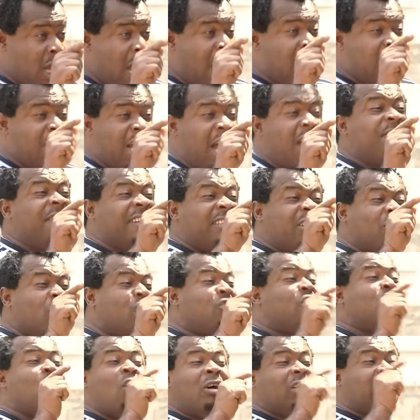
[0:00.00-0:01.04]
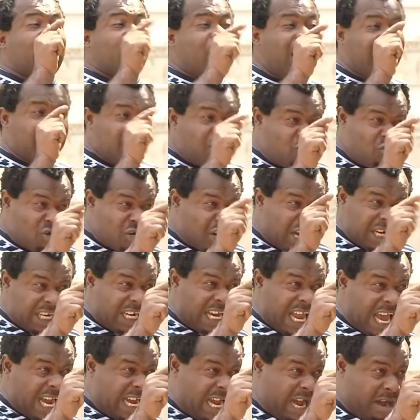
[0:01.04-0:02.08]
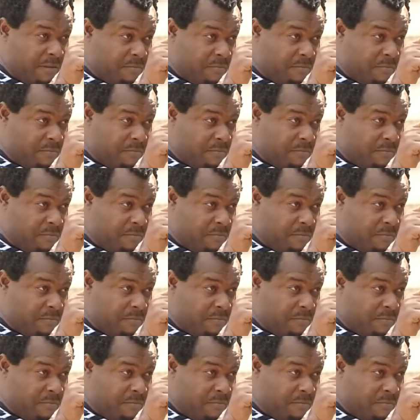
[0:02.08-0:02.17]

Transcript: the only thing what they do, you know they like